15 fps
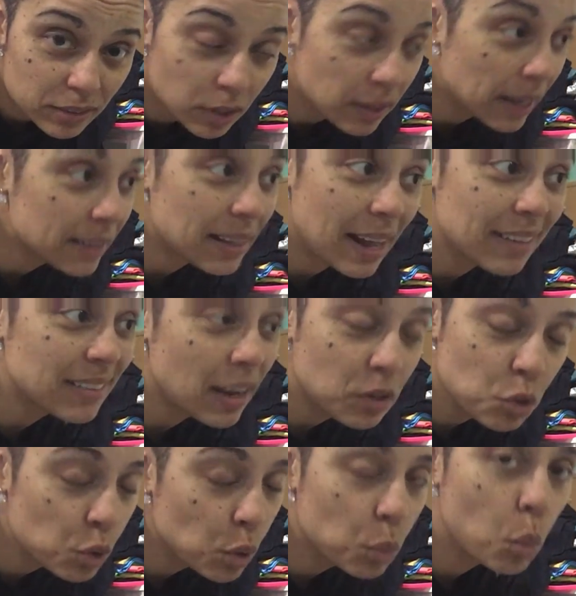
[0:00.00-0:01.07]
So like that's how
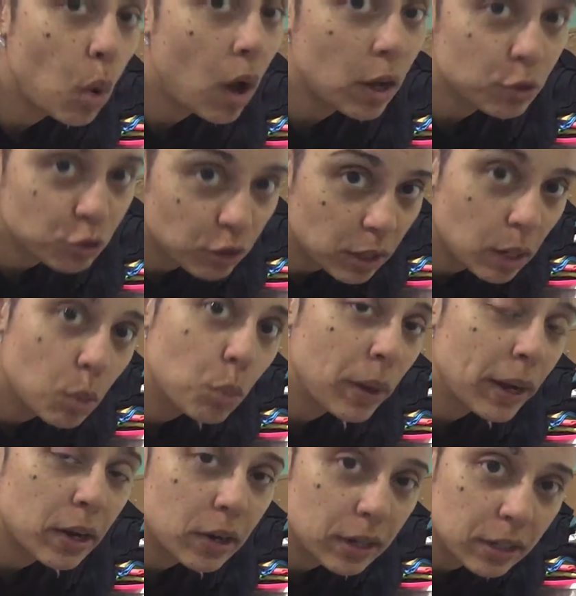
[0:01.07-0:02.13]
you can wash it and
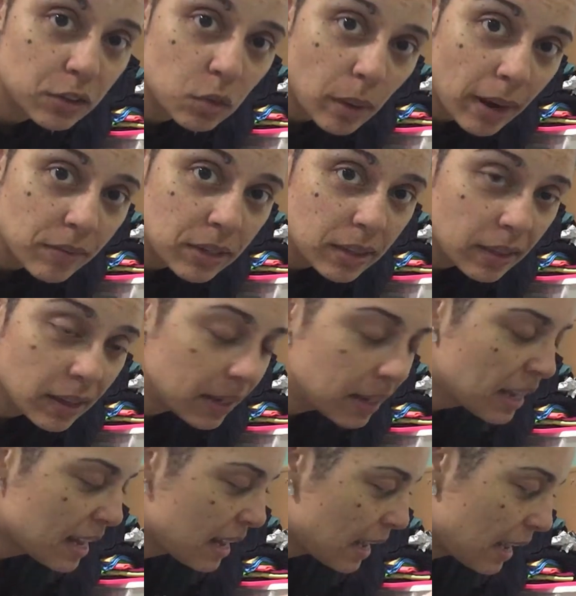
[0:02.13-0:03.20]
wear it and do everything,
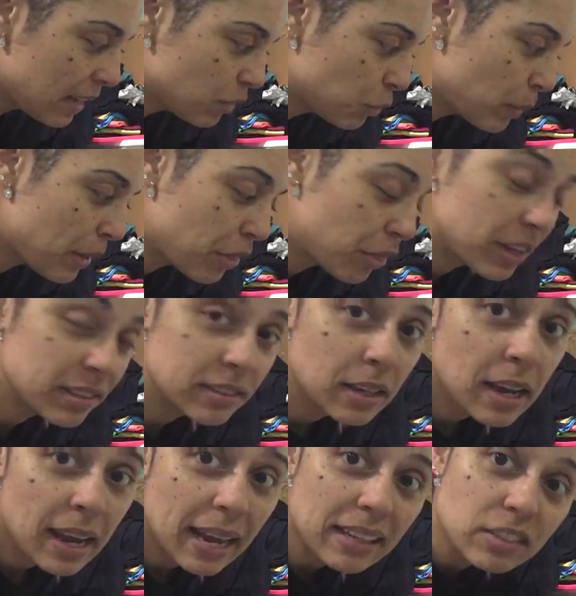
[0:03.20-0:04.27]
is with this,
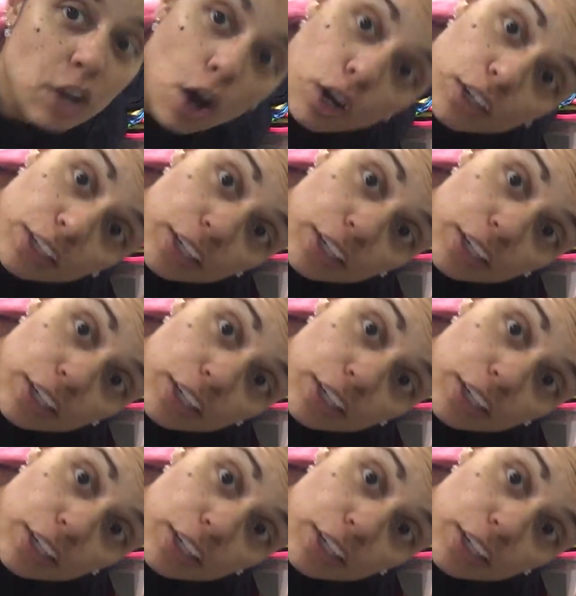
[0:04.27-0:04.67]
it's called